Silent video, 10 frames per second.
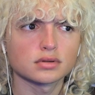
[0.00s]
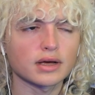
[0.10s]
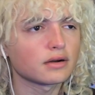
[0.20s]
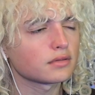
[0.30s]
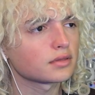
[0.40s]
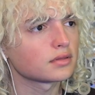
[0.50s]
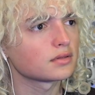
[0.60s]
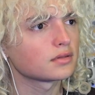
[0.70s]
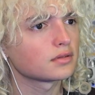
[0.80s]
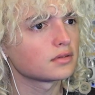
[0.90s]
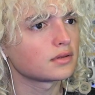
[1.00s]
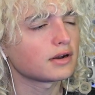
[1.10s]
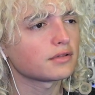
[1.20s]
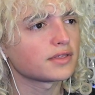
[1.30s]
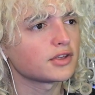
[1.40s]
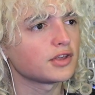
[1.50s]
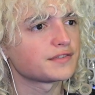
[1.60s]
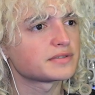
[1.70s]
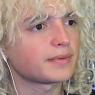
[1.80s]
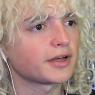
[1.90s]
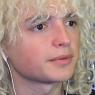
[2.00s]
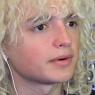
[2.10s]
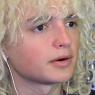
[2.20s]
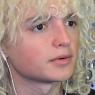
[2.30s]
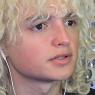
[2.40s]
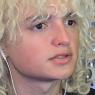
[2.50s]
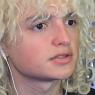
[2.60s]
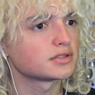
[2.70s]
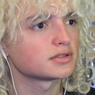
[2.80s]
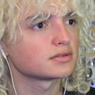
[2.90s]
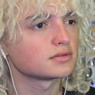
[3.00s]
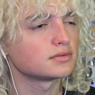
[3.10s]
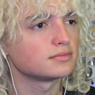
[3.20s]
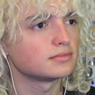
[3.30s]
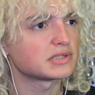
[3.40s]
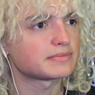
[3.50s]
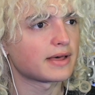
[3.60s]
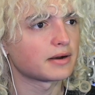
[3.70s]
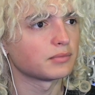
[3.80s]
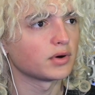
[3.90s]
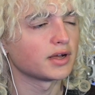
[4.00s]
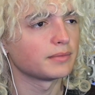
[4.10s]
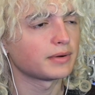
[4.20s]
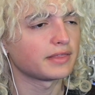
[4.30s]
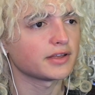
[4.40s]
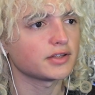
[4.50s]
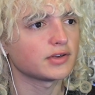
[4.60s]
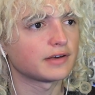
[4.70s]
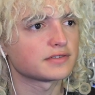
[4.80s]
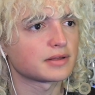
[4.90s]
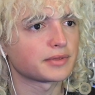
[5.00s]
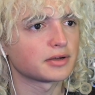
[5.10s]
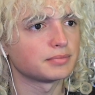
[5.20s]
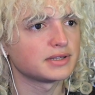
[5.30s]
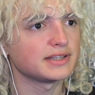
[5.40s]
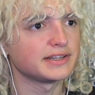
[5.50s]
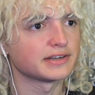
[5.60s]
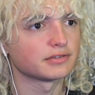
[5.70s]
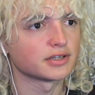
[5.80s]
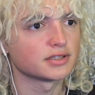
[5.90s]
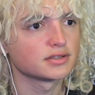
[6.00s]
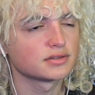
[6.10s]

I don't think you have spider powers, Miss Madam Web. I think you have something completely different.